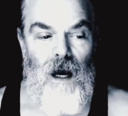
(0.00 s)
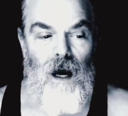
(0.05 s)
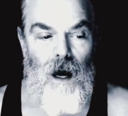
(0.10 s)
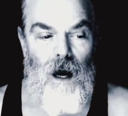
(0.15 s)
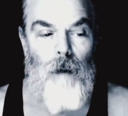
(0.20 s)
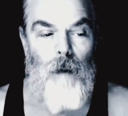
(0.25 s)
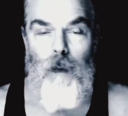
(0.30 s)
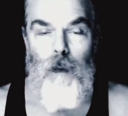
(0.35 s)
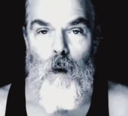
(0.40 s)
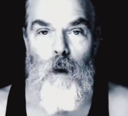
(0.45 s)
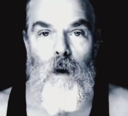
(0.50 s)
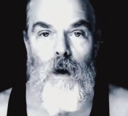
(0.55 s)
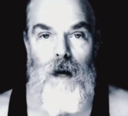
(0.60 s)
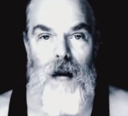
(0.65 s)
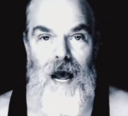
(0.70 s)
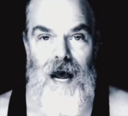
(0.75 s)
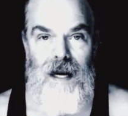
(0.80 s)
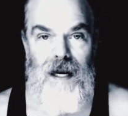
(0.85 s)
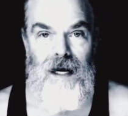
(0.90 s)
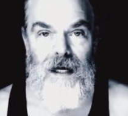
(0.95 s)
a porn
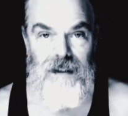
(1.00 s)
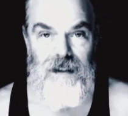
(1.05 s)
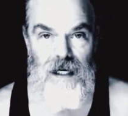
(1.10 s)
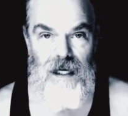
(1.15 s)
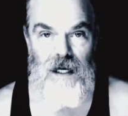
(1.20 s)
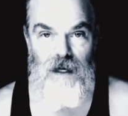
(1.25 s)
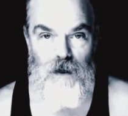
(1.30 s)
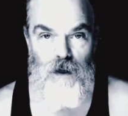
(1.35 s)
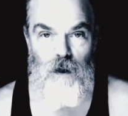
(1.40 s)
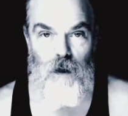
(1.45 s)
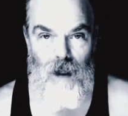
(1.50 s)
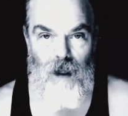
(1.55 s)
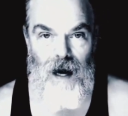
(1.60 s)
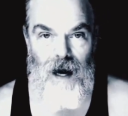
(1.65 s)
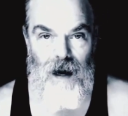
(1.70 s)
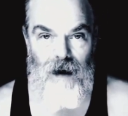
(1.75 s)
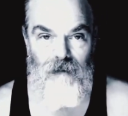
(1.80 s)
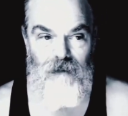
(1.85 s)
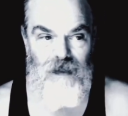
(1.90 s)
addict in your life.